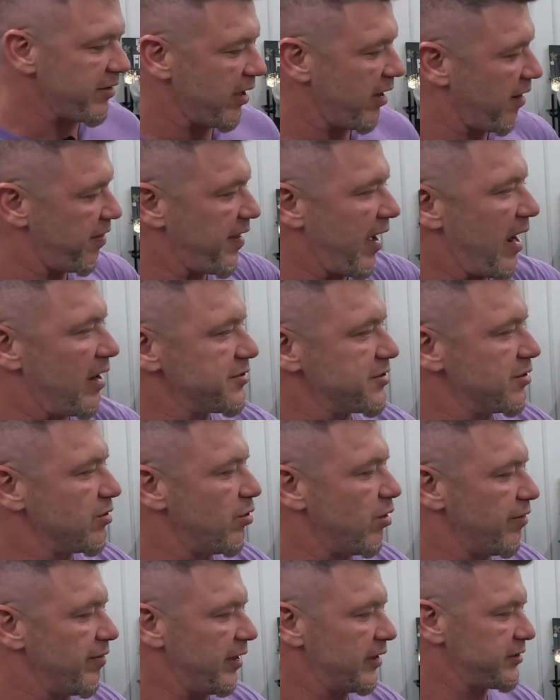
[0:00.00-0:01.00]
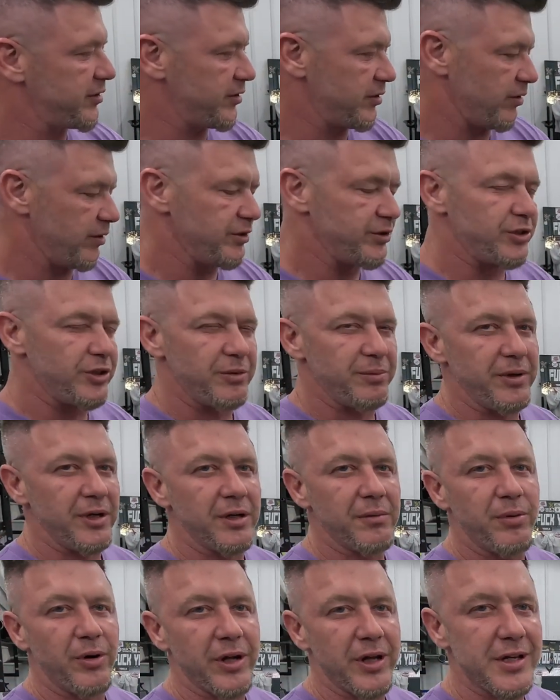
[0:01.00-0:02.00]
done 1,000 Corvettes, so this should
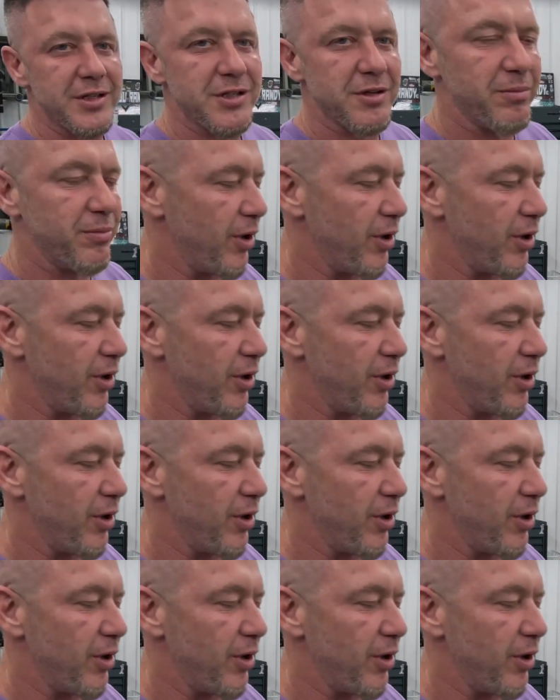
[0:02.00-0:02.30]
be a pretty easy